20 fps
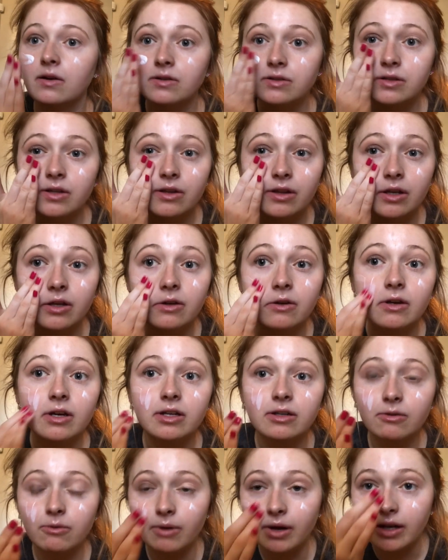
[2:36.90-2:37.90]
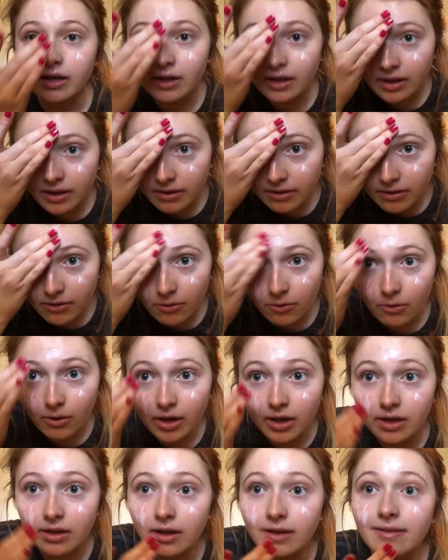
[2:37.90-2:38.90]
so that you get to witness
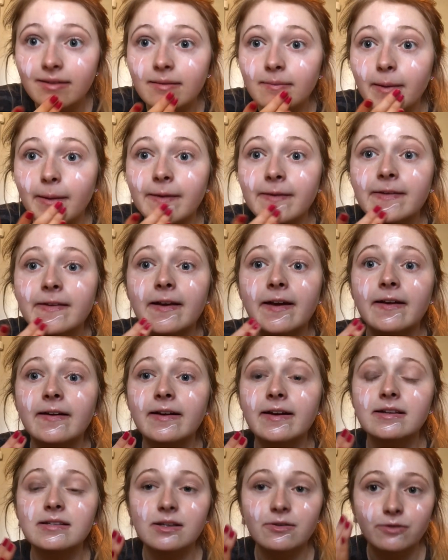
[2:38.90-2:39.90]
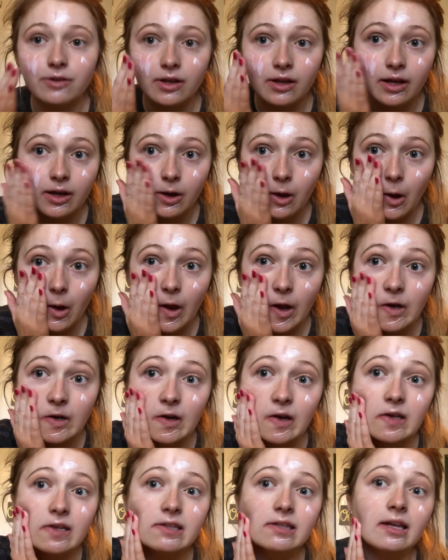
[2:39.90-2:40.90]
what it does to my skin, because I feel like it
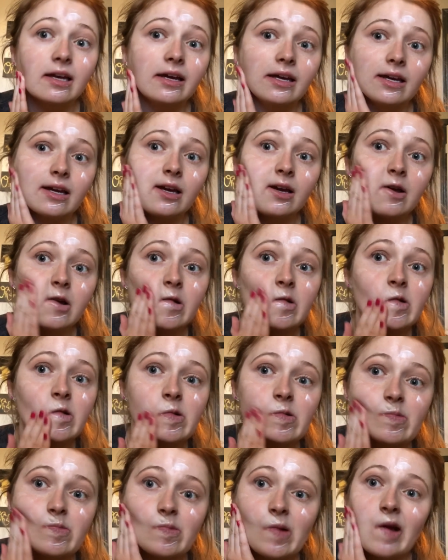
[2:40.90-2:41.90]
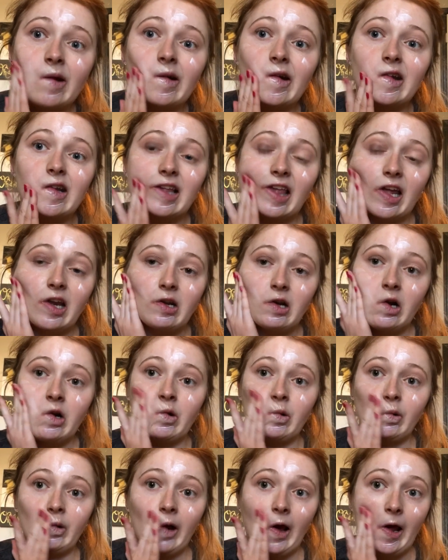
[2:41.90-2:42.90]
does like make my skin
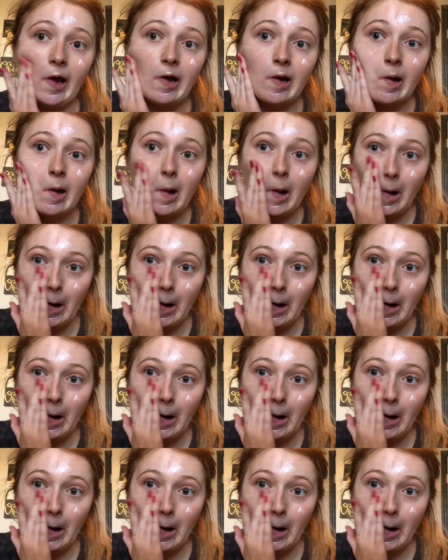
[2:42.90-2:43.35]
turn red.